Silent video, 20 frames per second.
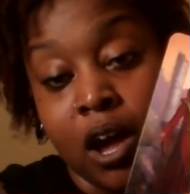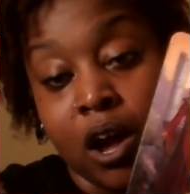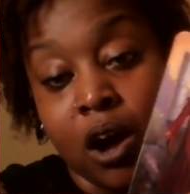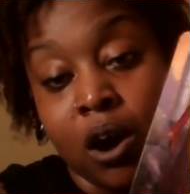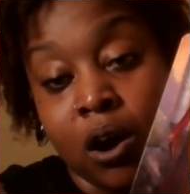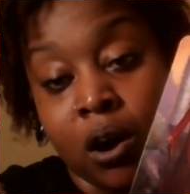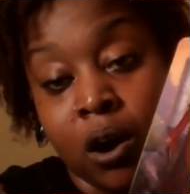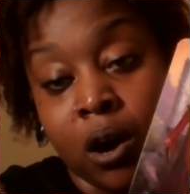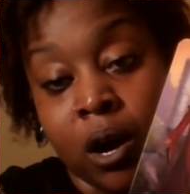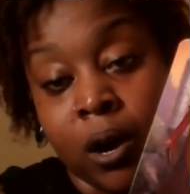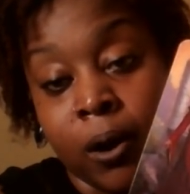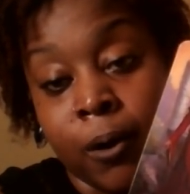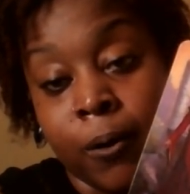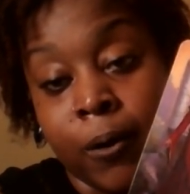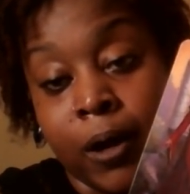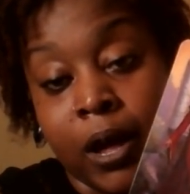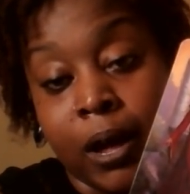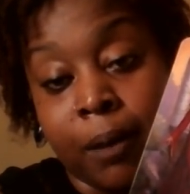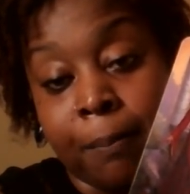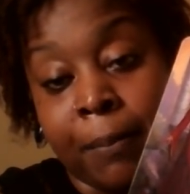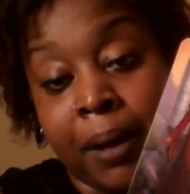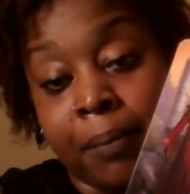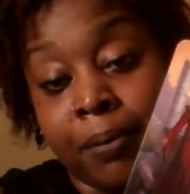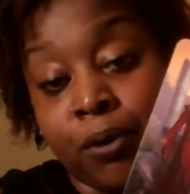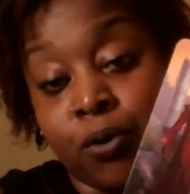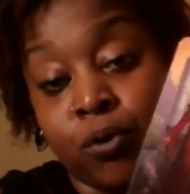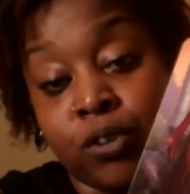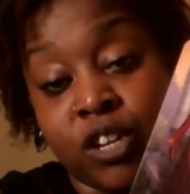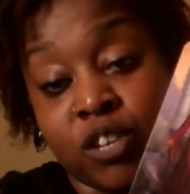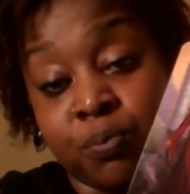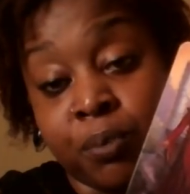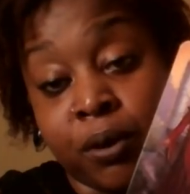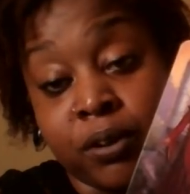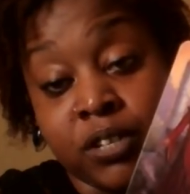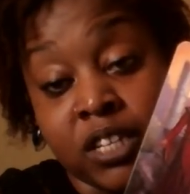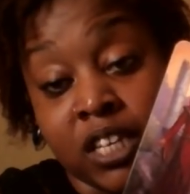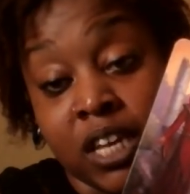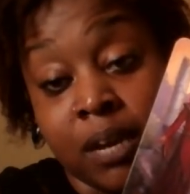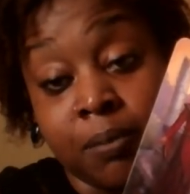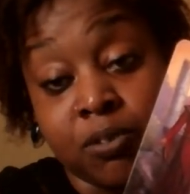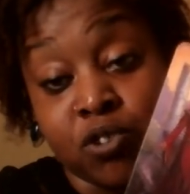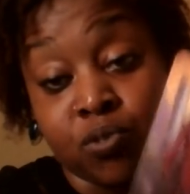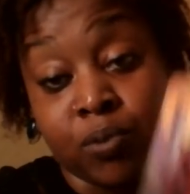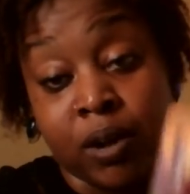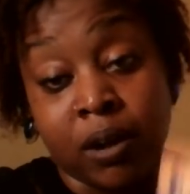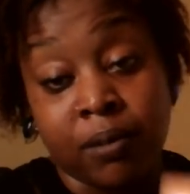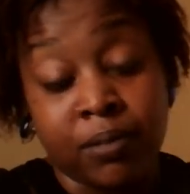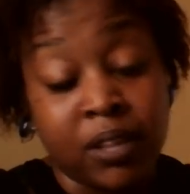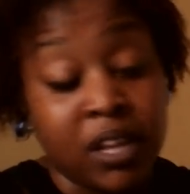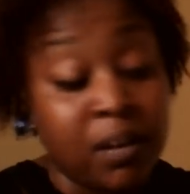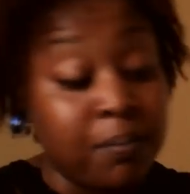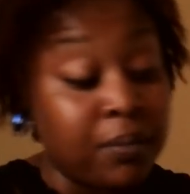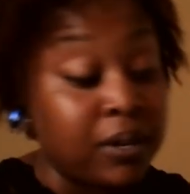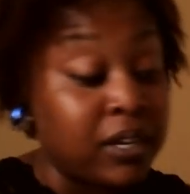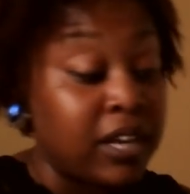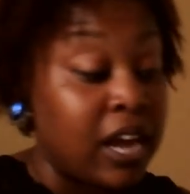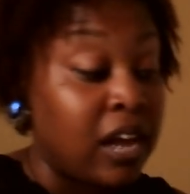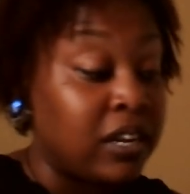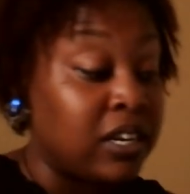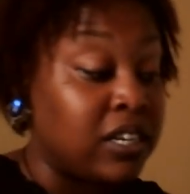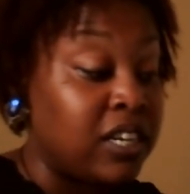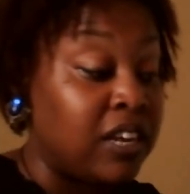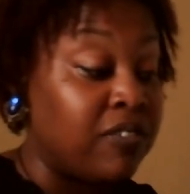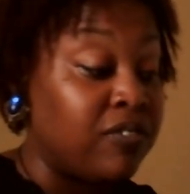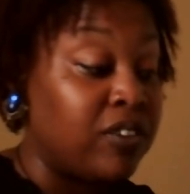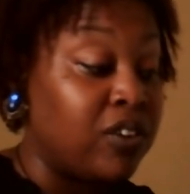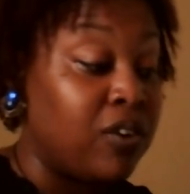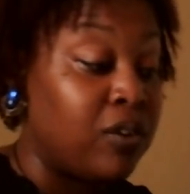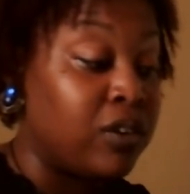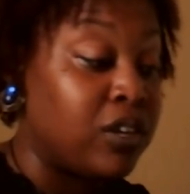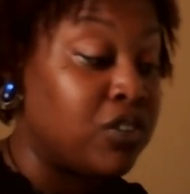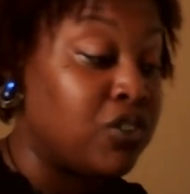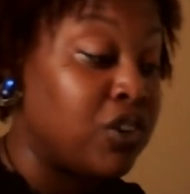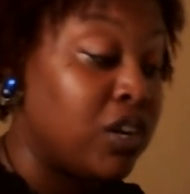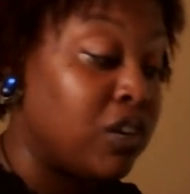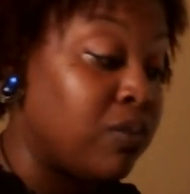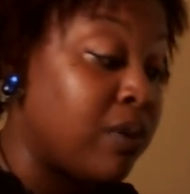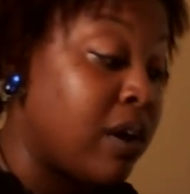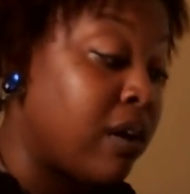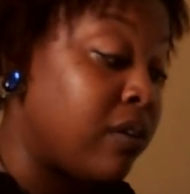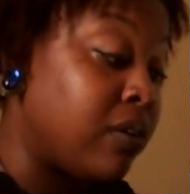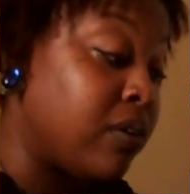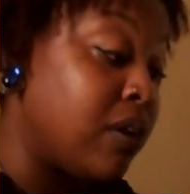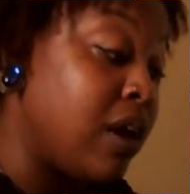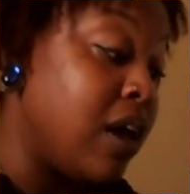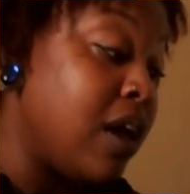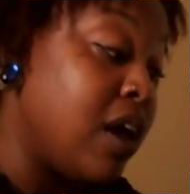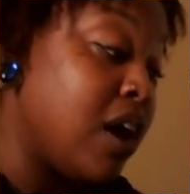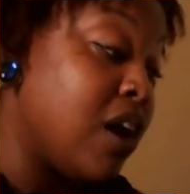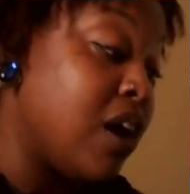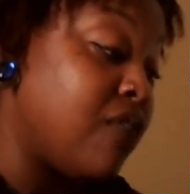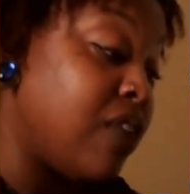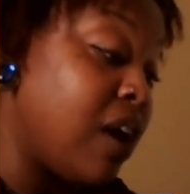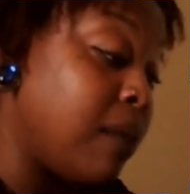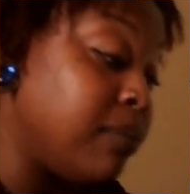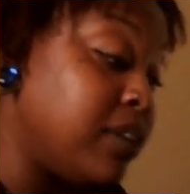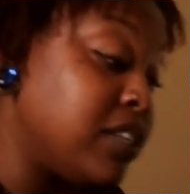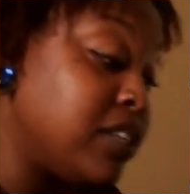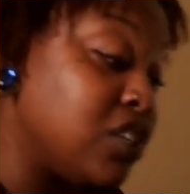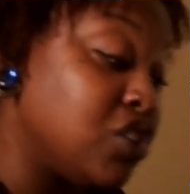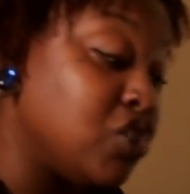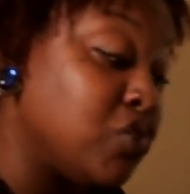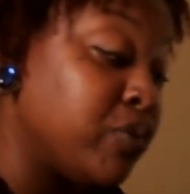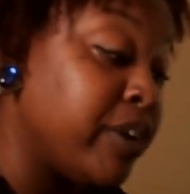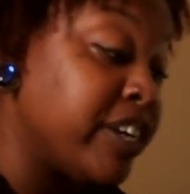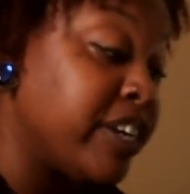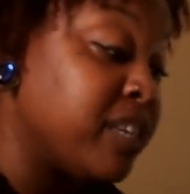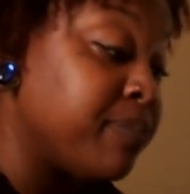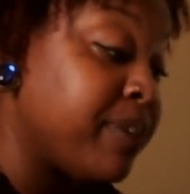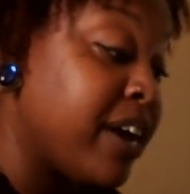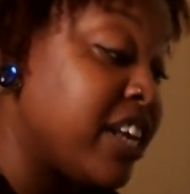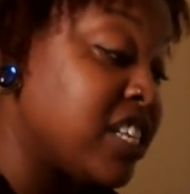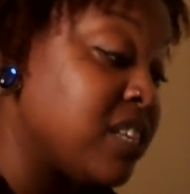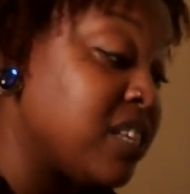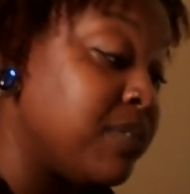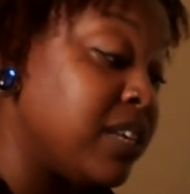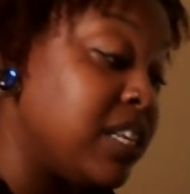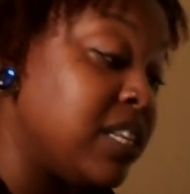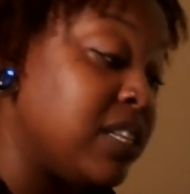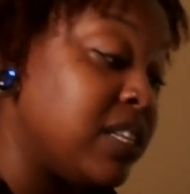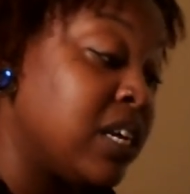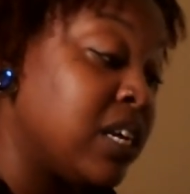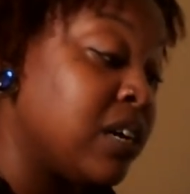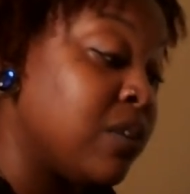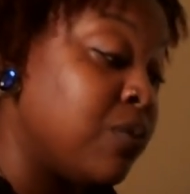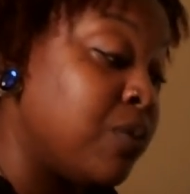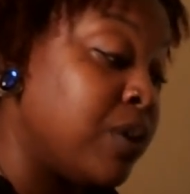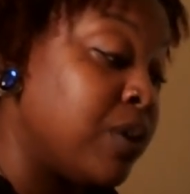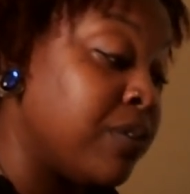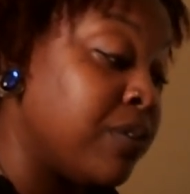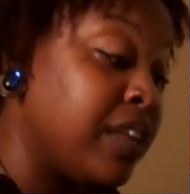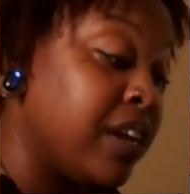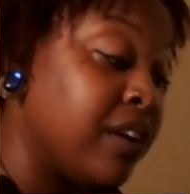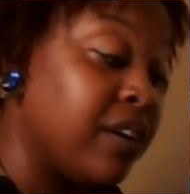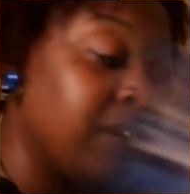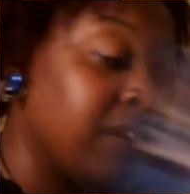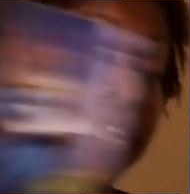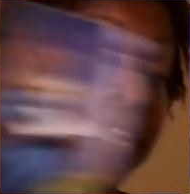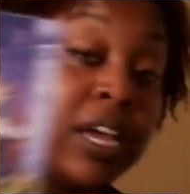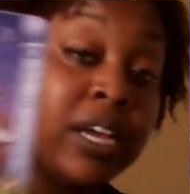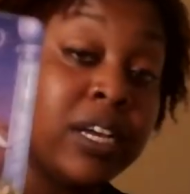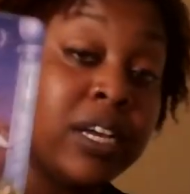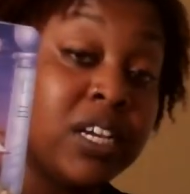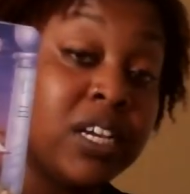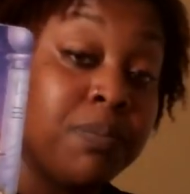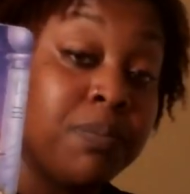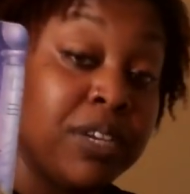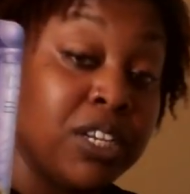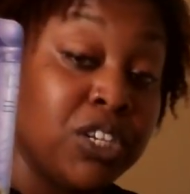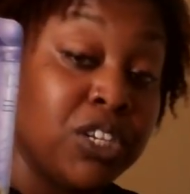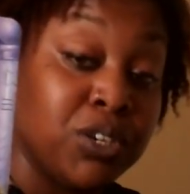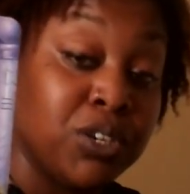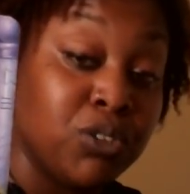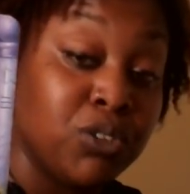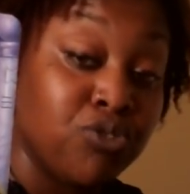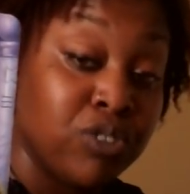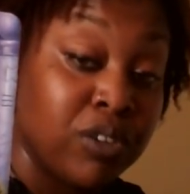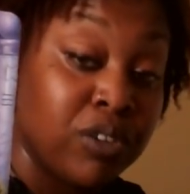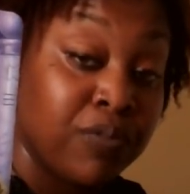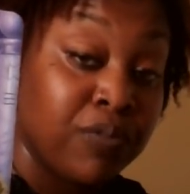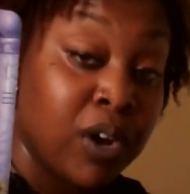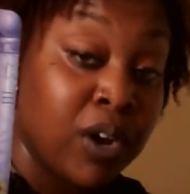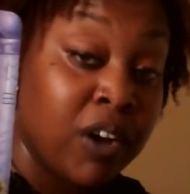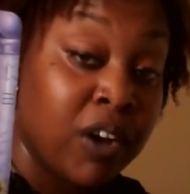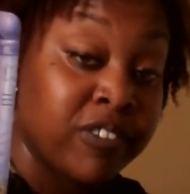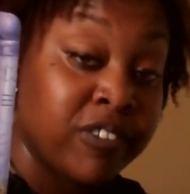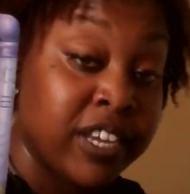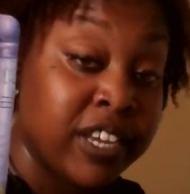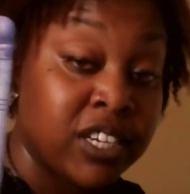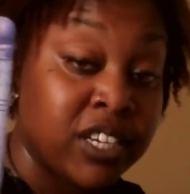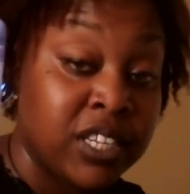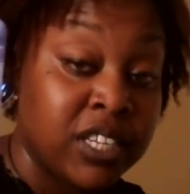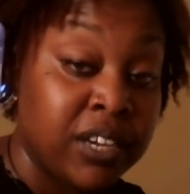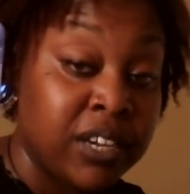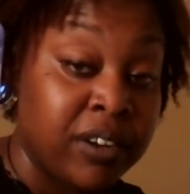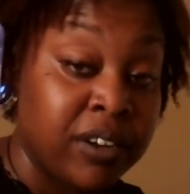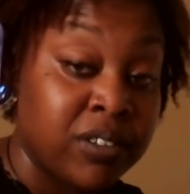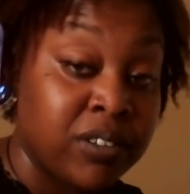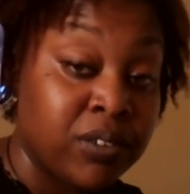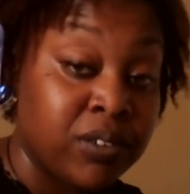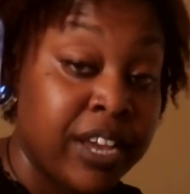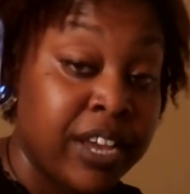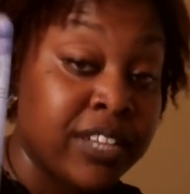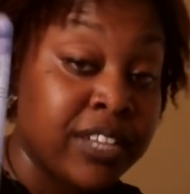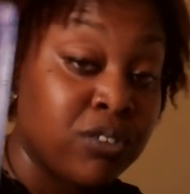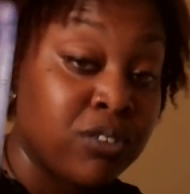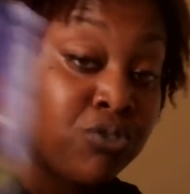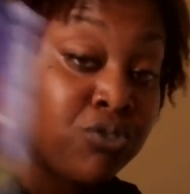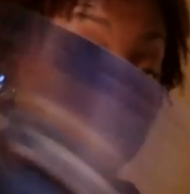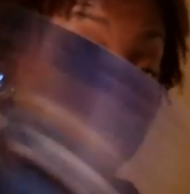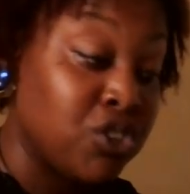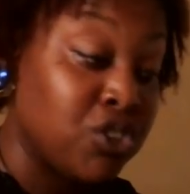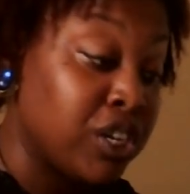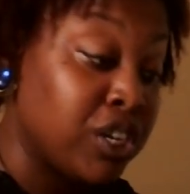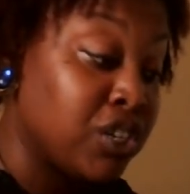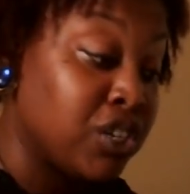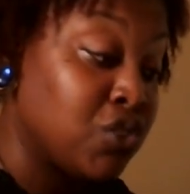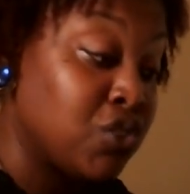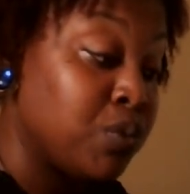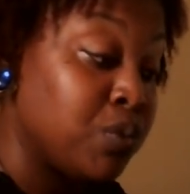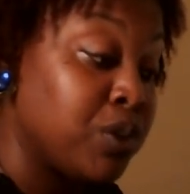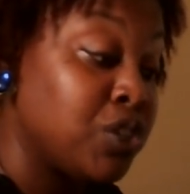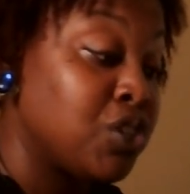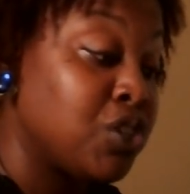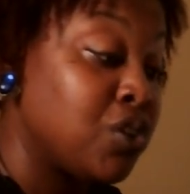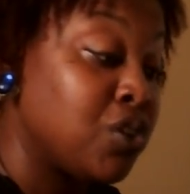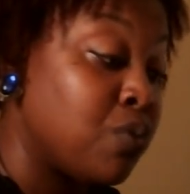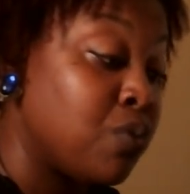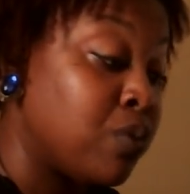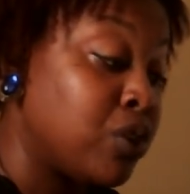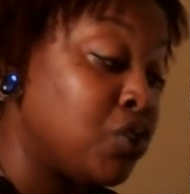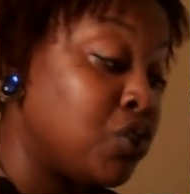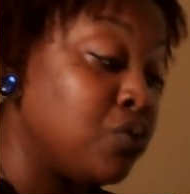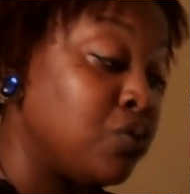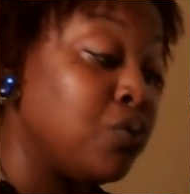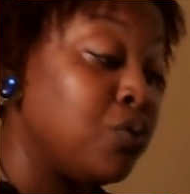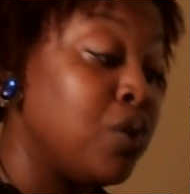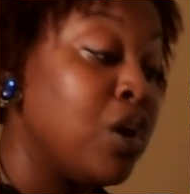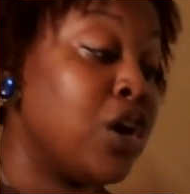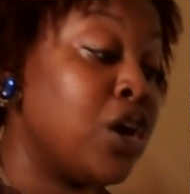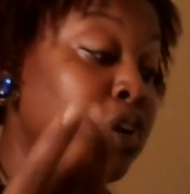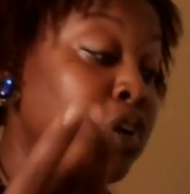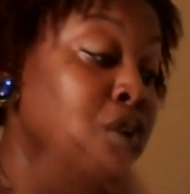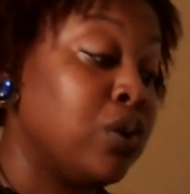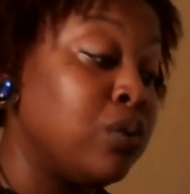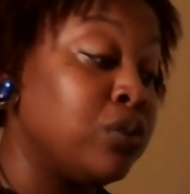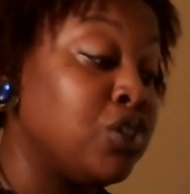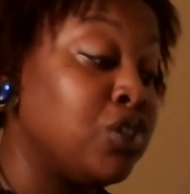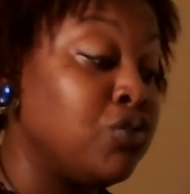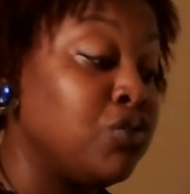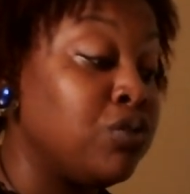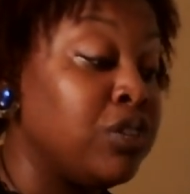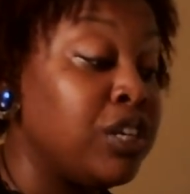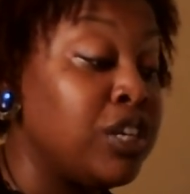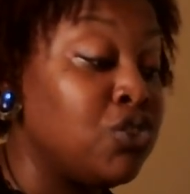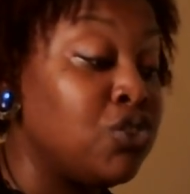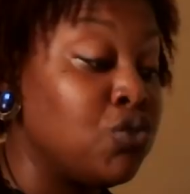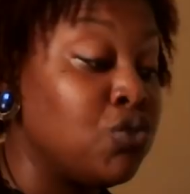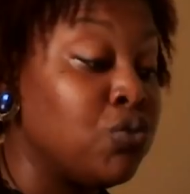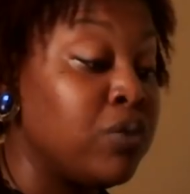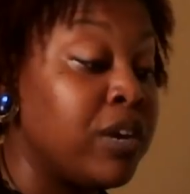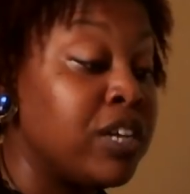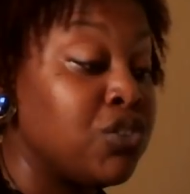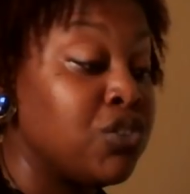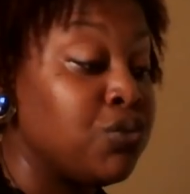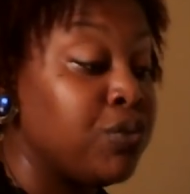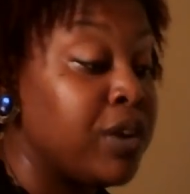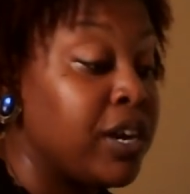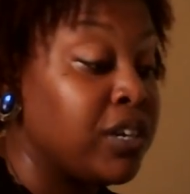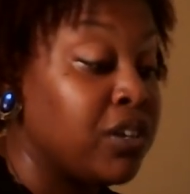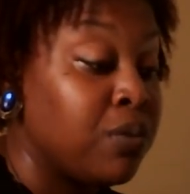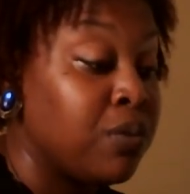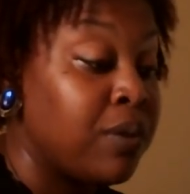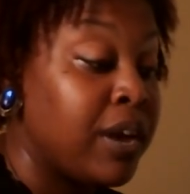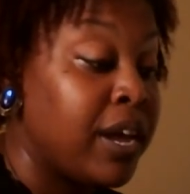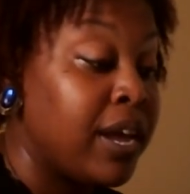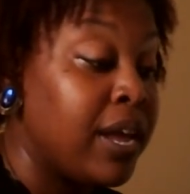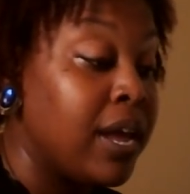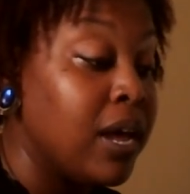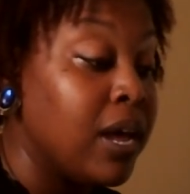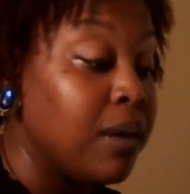Or maybe who this person keeps around them, but y'all are definitely going to turn around a family situation, possibly uh, where there could be children involved, Sagittarius. Okay, so trust your intuition on what you know that you need to resurrect, all right?